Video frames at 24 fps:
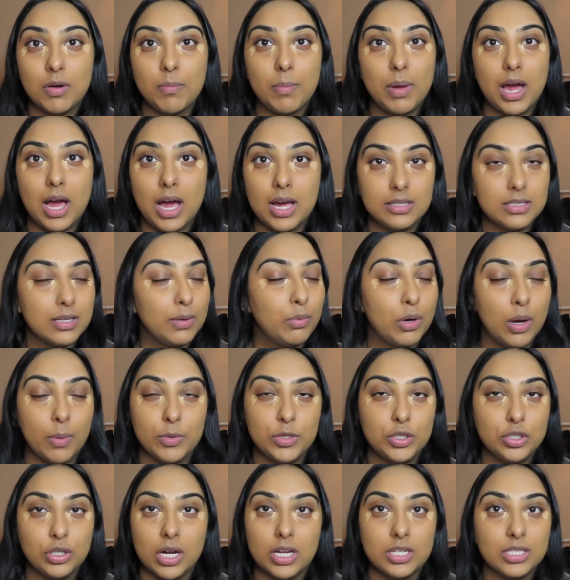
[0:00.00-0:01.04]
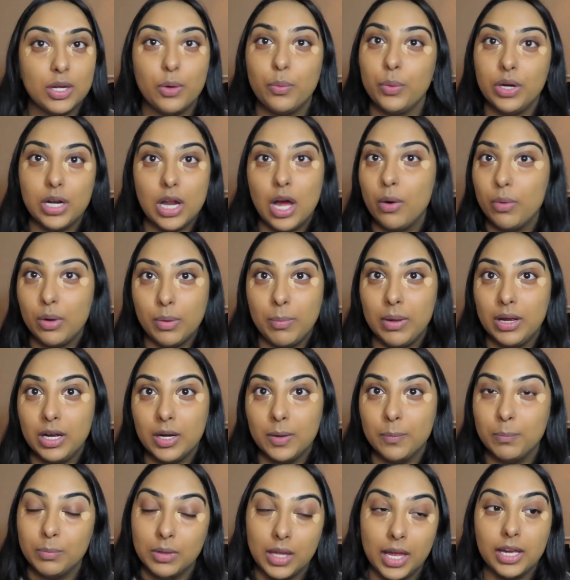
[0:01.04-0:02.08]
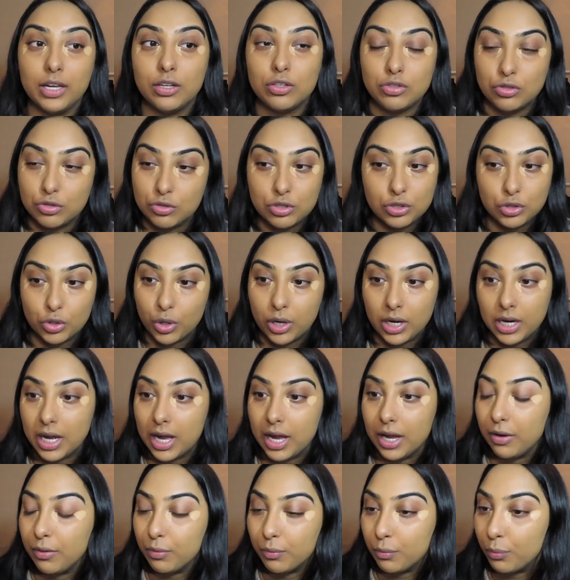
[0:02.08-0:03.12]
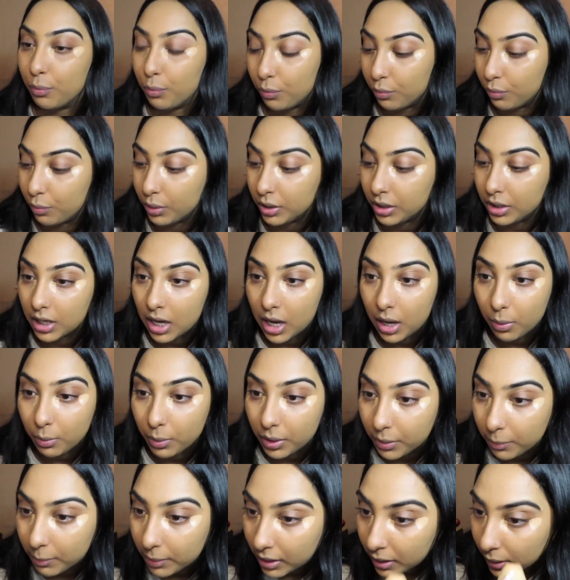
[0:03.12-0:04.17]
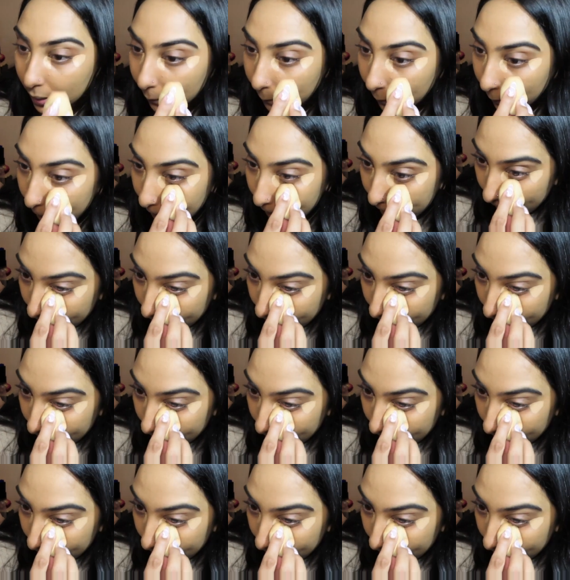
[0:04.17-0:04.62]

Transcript: around my eyes I promise you guys I would not wear makeup like true story I would not wear makeup